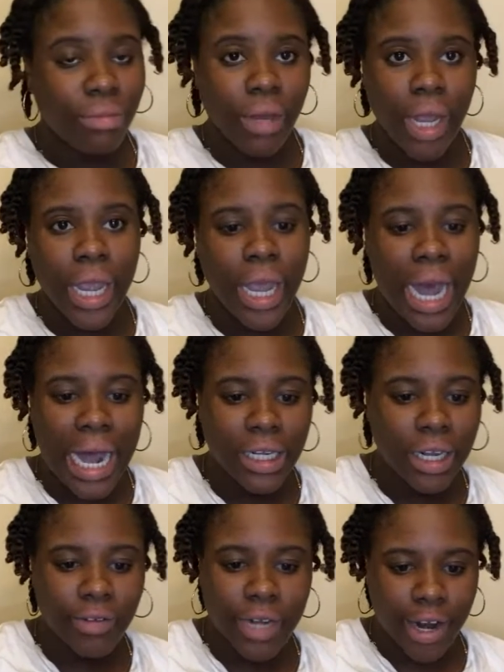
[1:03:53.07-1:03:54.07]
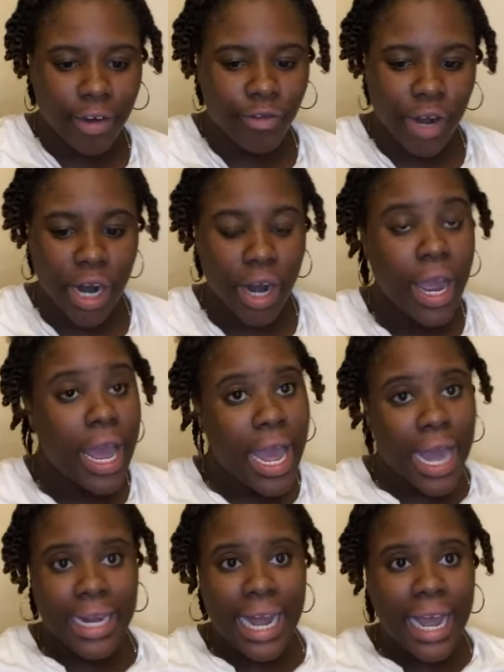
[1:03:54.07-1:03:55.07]
yeah, I love the air fryer.
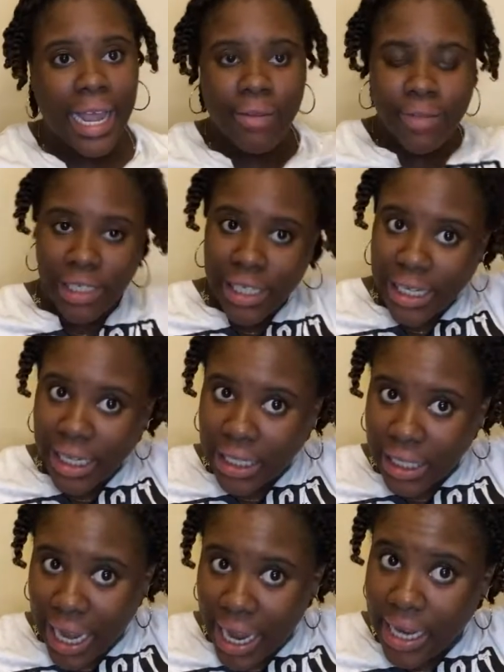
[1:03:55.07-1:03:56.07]
And I had even said the other night,